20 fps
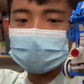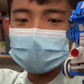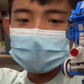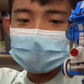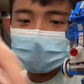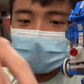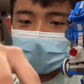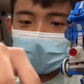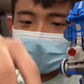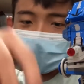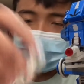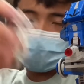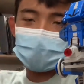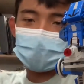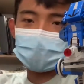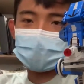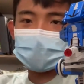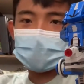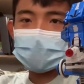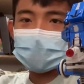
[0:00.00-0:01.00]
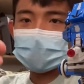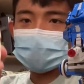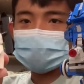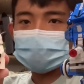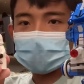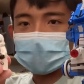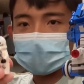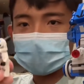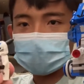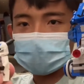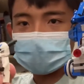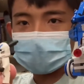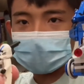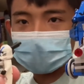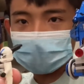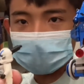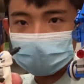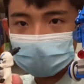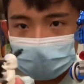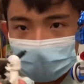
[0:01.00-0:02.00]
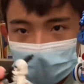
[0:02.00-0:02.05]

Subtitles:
like if you're a kid playing with this,